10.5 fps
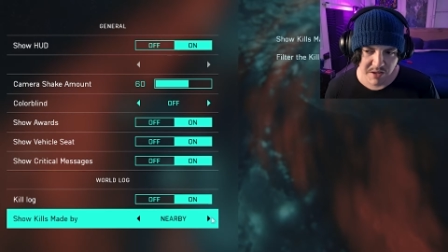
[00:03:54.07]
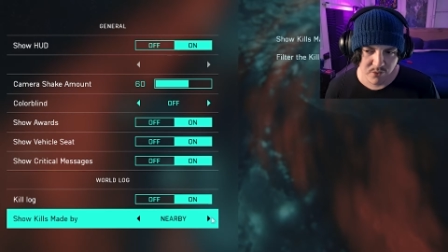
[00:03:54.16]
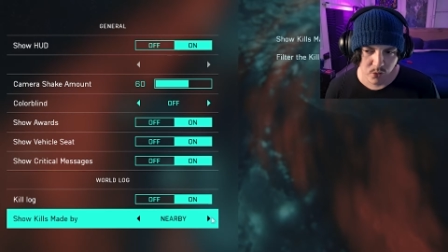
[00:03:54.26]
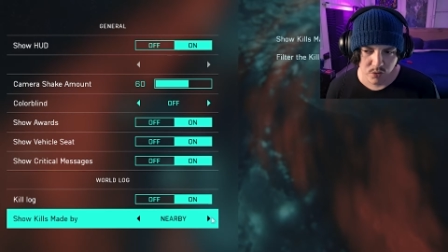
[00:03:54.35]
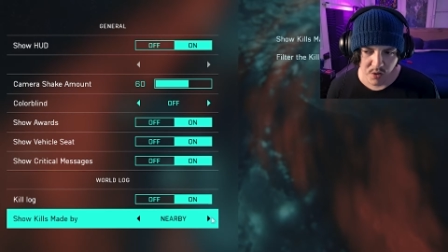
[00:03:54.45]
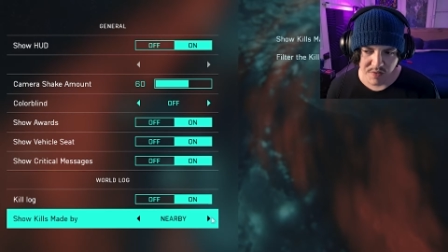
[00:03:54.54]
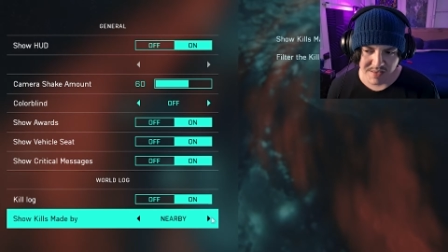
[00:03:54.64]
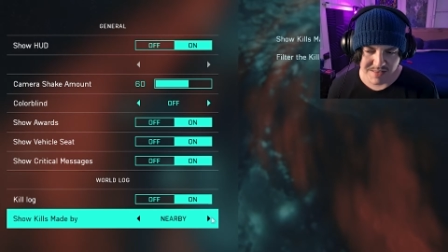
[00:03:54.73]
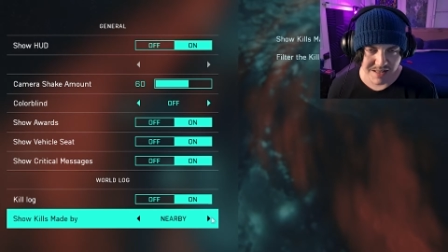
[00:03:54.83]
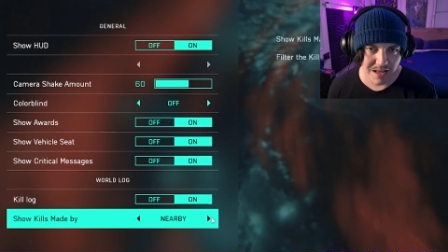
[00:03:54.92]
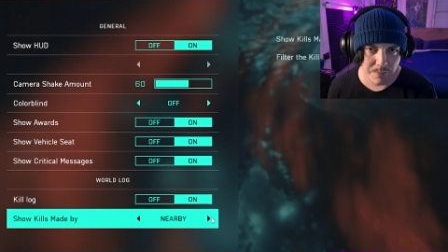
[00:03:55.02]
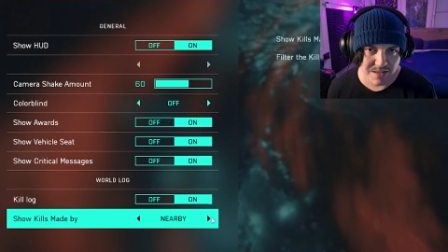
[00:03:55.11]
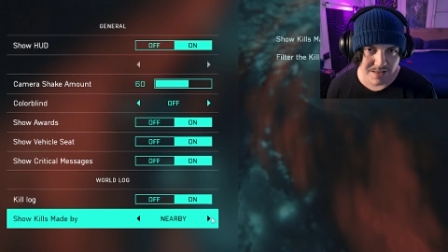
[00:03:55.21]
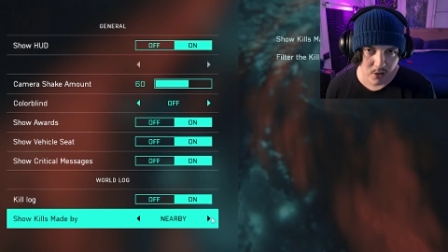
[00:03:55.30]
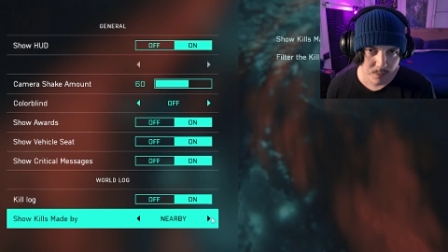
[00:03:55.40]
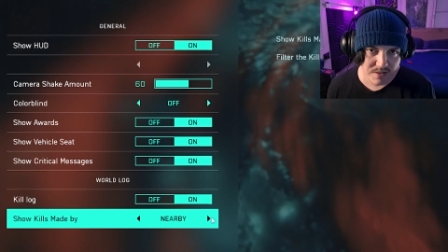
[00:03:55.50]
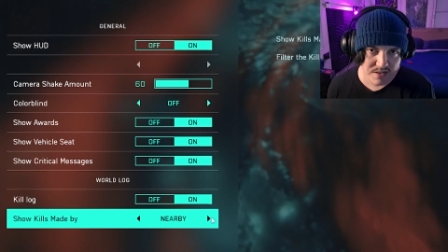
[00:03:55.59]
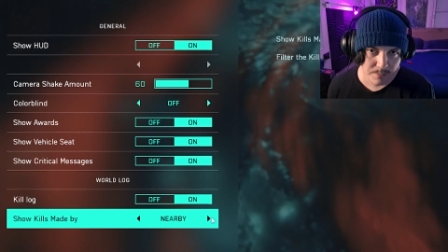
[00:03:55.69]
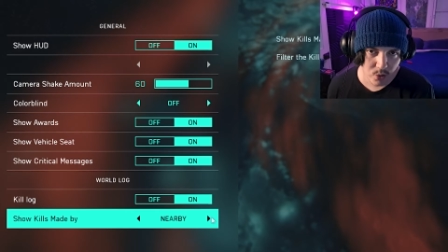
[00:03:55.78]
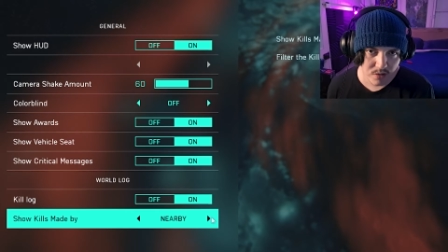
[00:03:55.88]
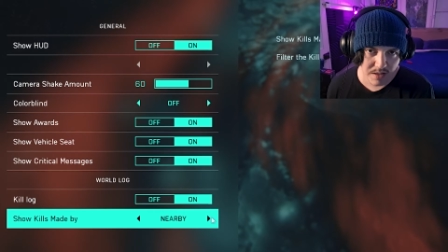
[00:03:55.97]
Therefore, you know that there's enemies. There could be
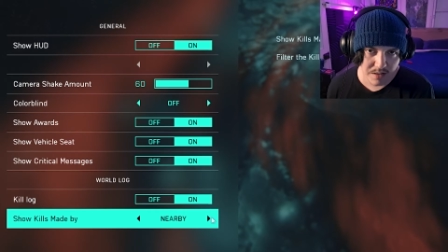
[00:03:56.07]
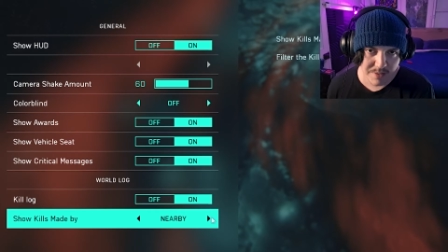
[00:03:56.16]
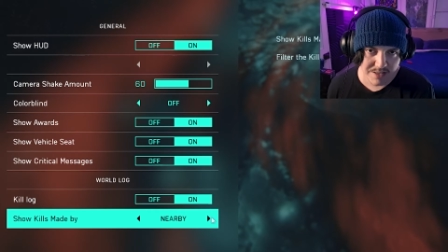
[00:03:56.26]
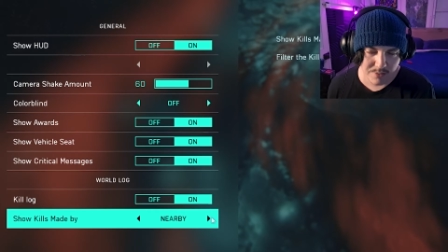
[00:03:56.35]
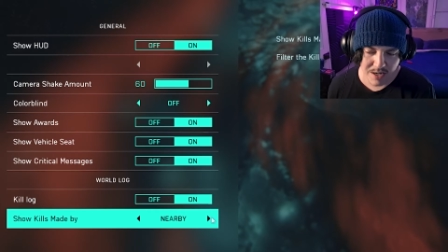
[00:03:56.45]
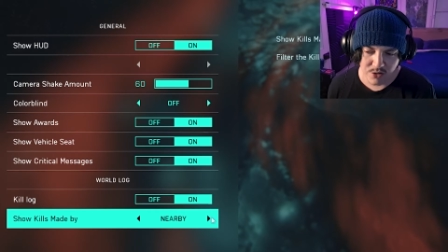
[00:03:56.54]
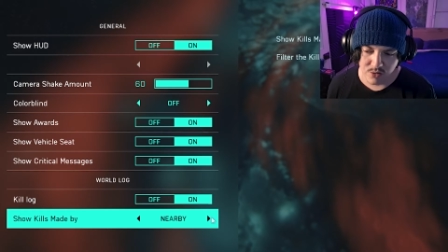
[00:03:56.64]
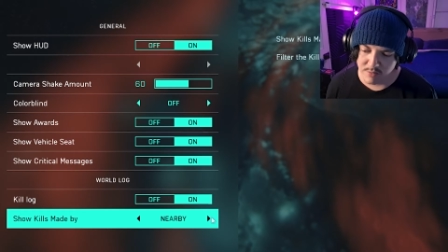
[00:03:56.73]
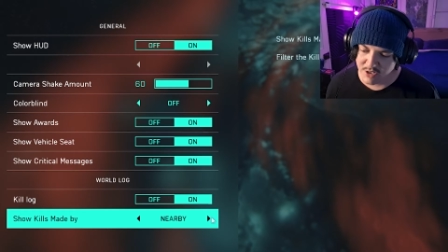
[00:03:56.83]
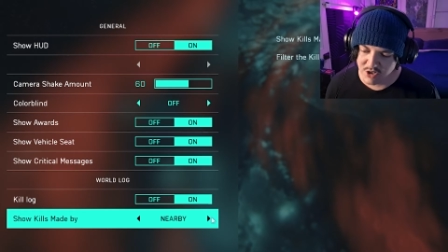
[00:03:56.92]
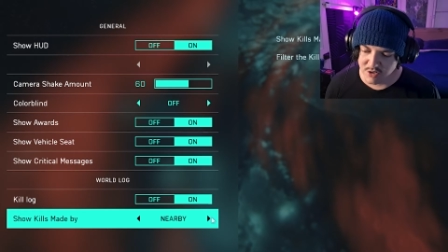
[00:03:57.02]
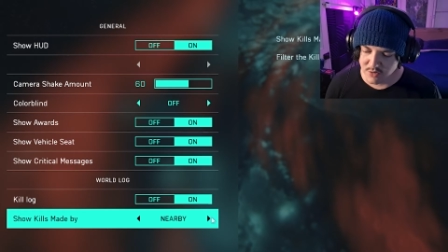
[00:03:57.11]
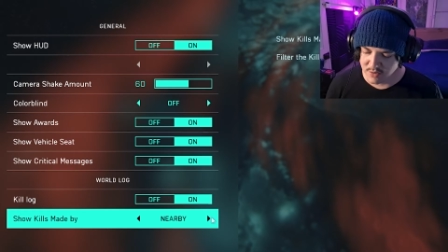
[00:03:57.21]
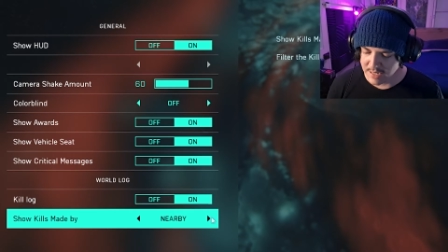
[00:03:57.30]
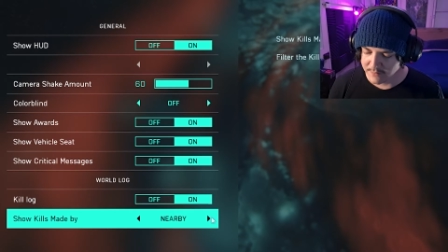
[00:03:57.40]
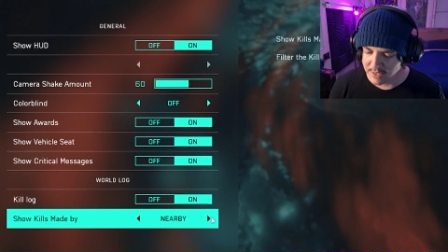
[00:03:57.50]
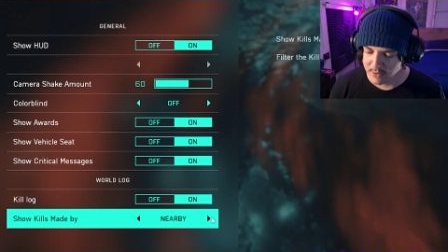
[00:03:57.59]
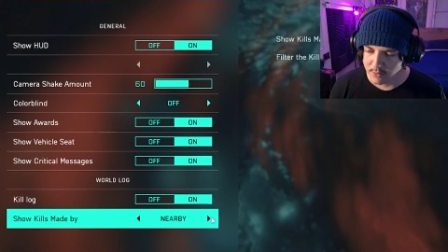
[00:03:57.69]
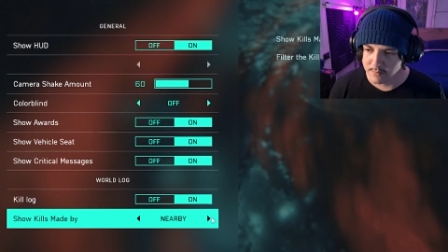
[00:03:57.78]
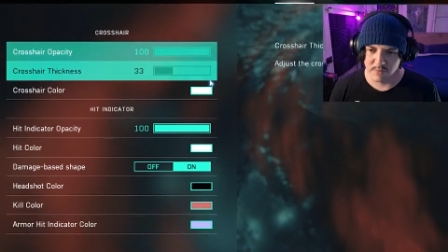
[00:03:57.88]
some more enemies around you. It's just good to have that on.